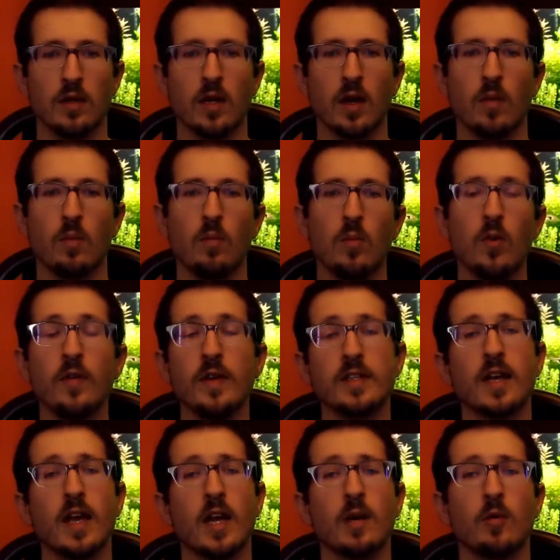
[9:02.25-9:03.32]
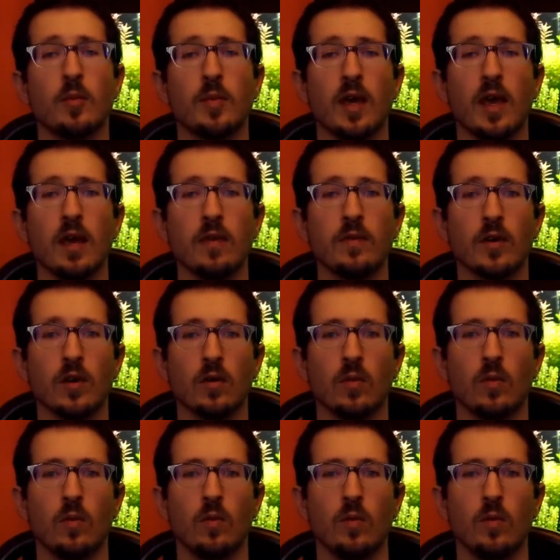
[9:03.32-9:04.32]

Now, moving to animal behavior,